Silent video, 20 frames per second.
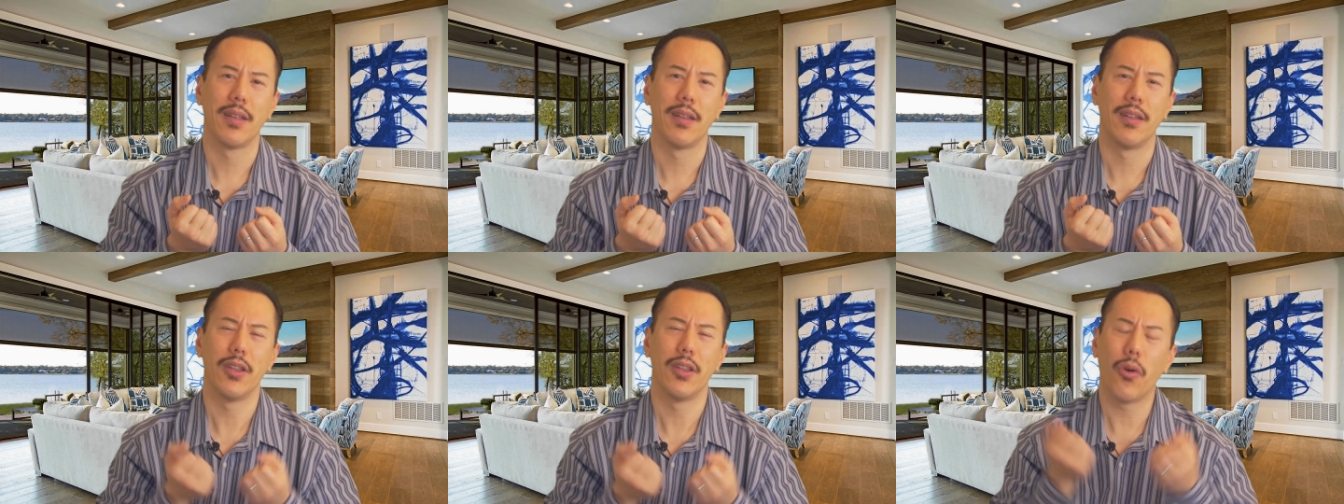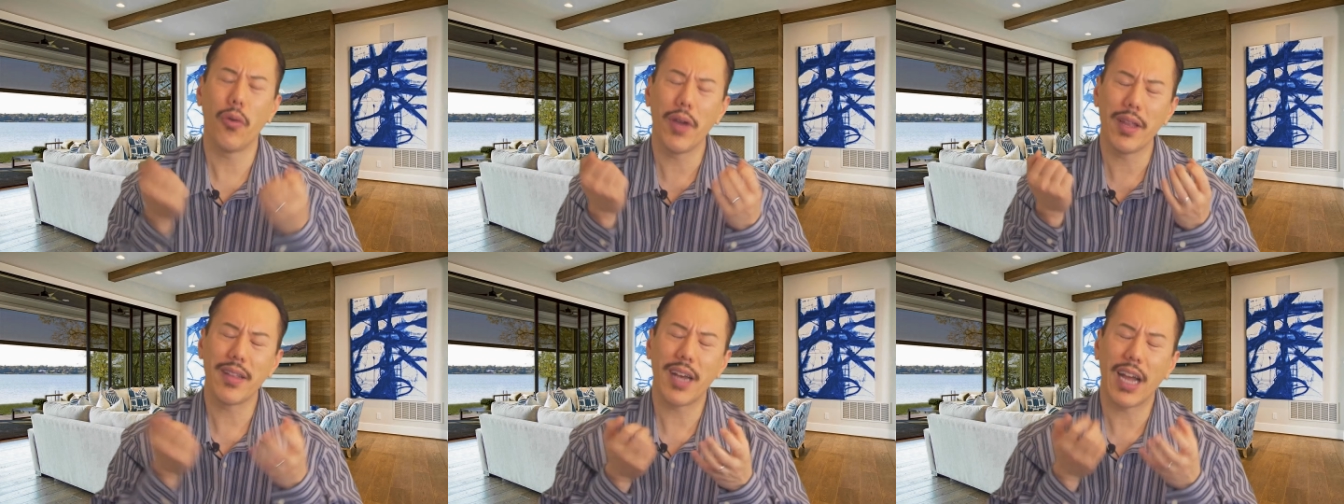
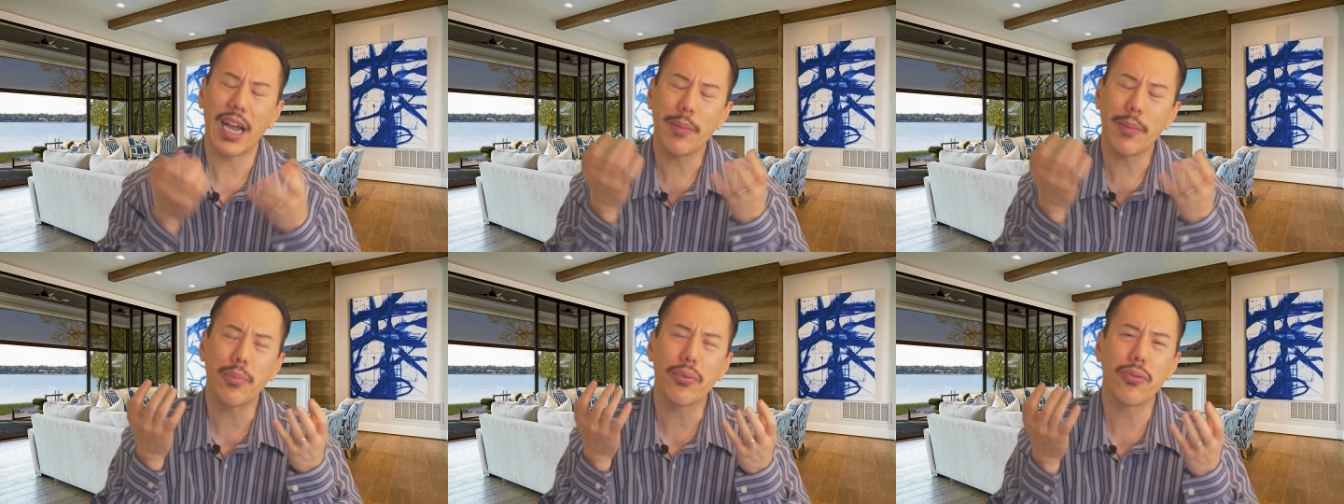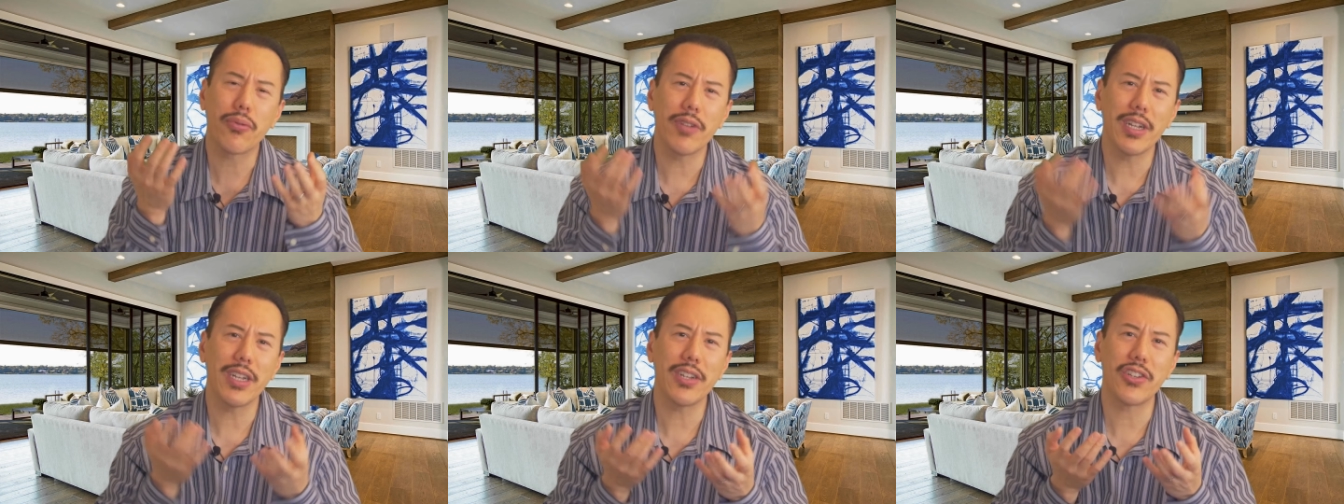knowing that I
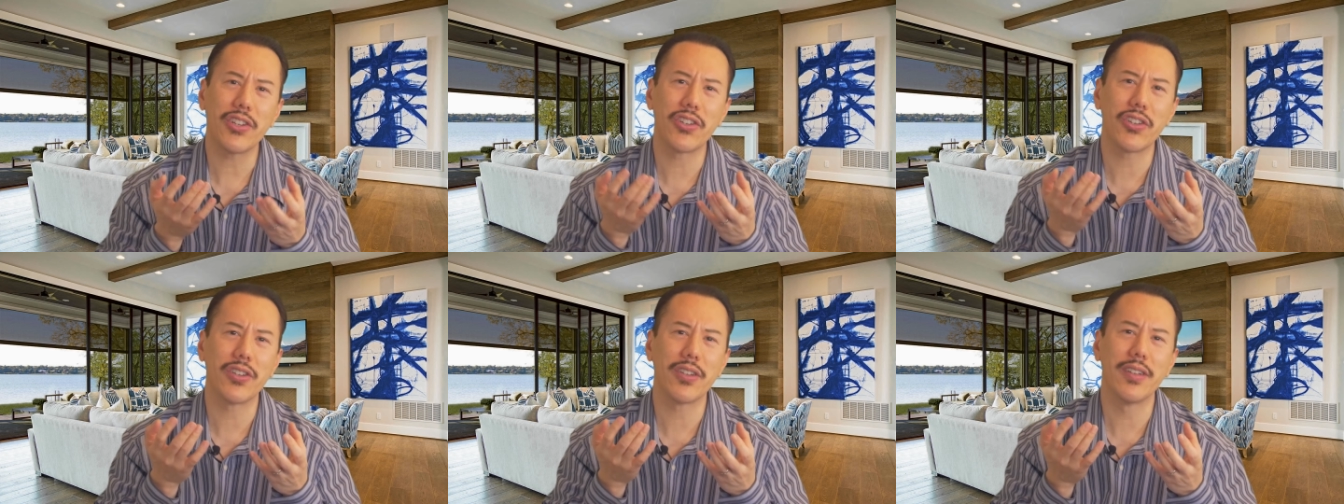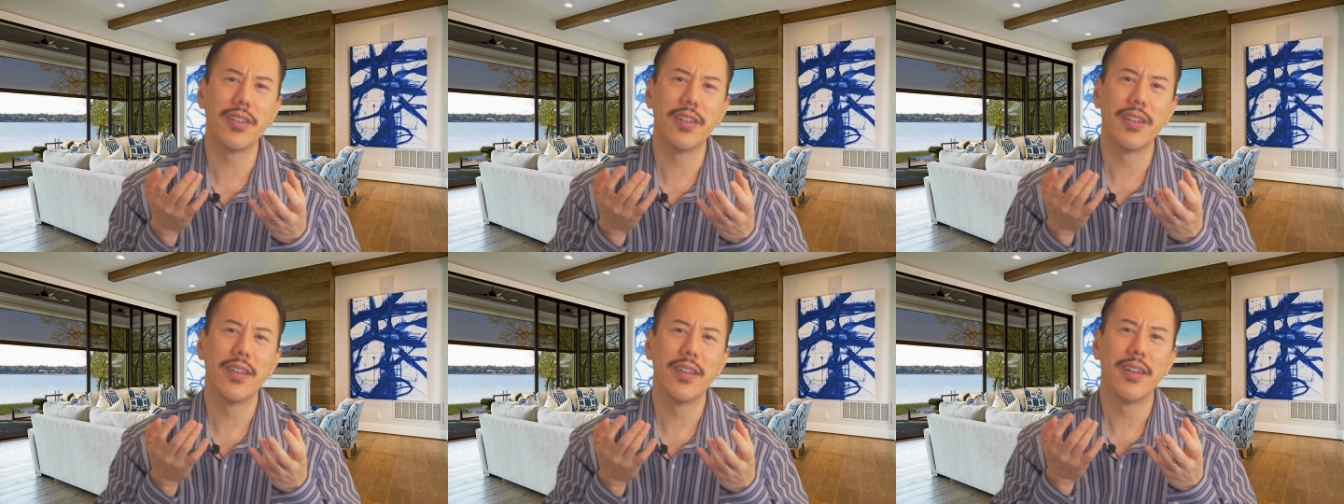preached
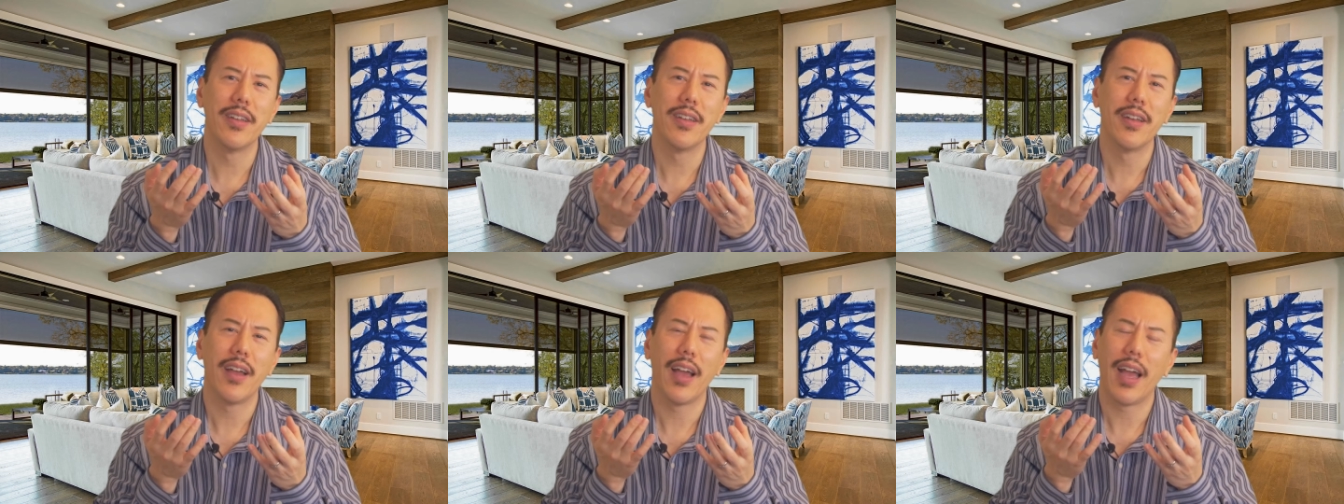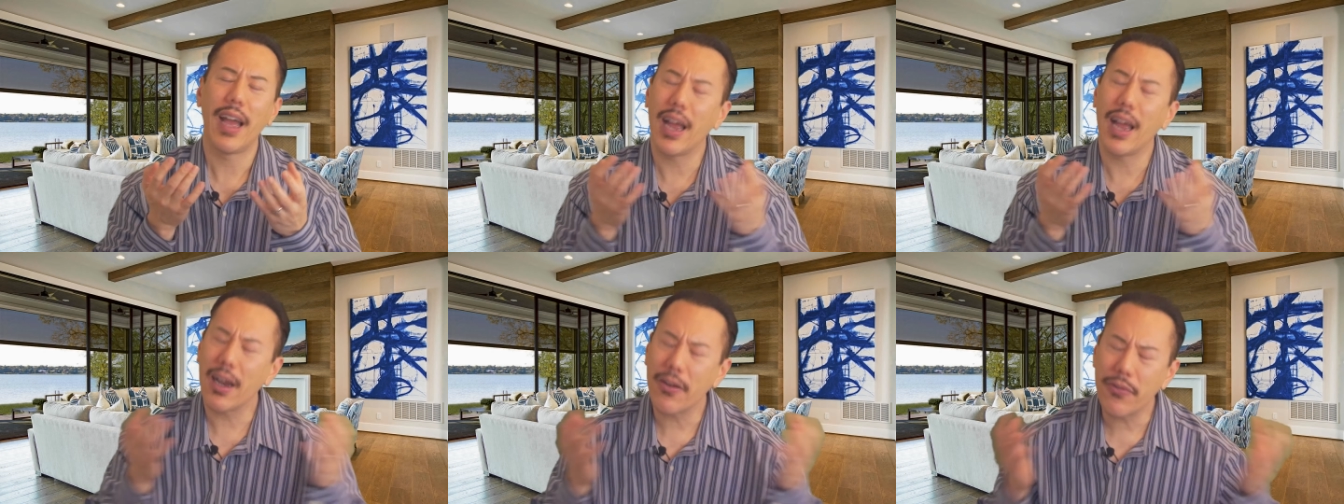
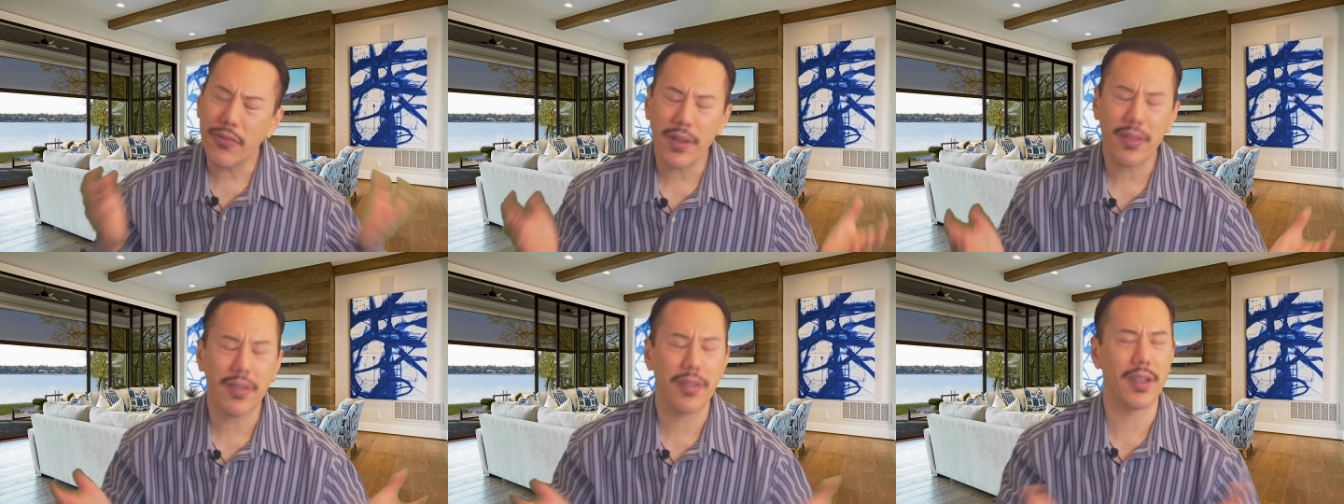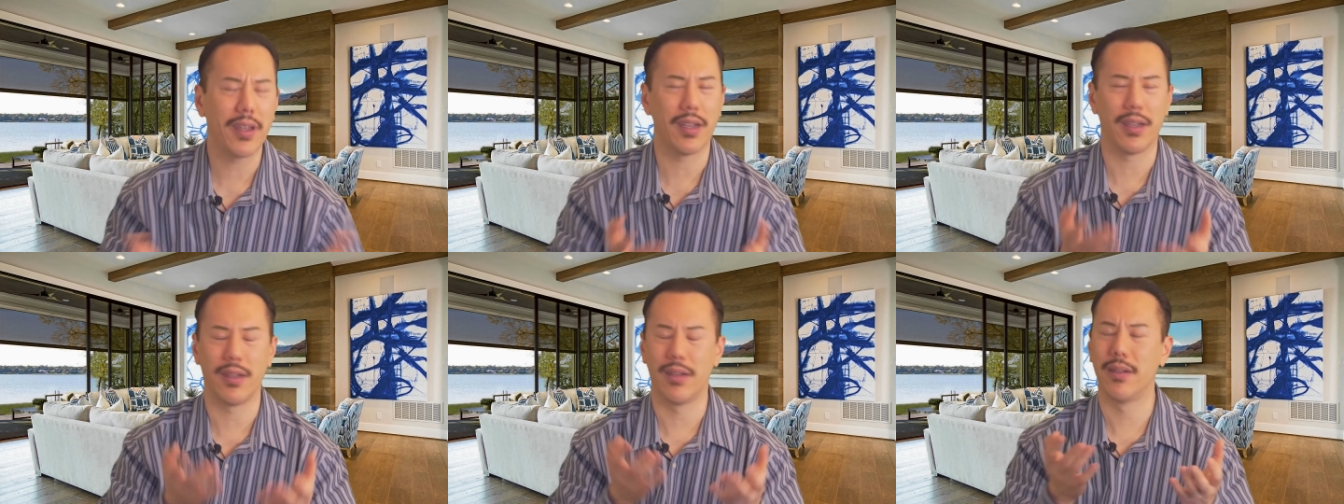
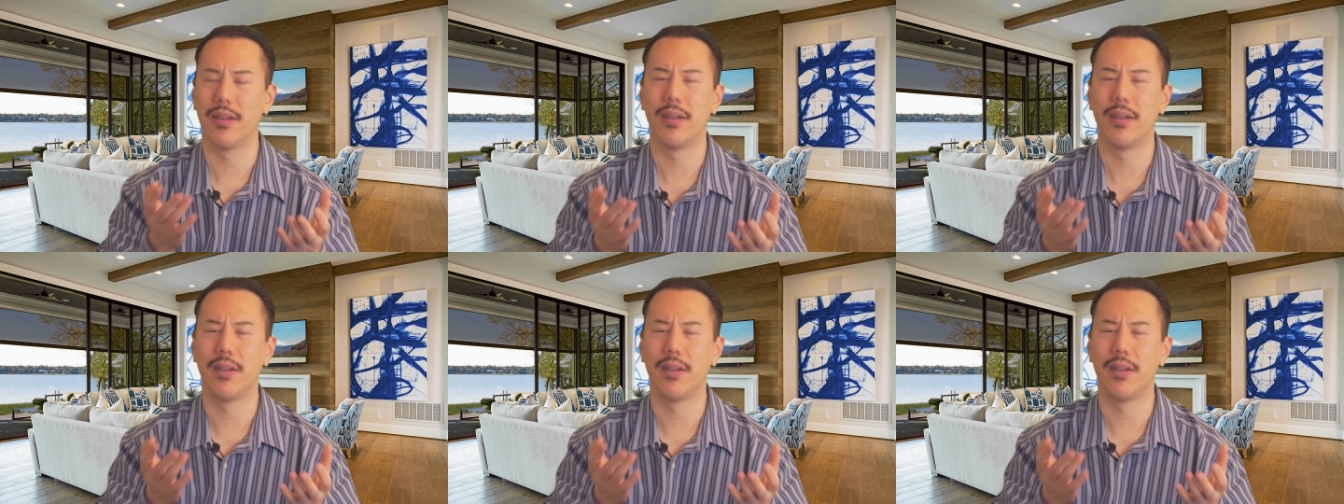everything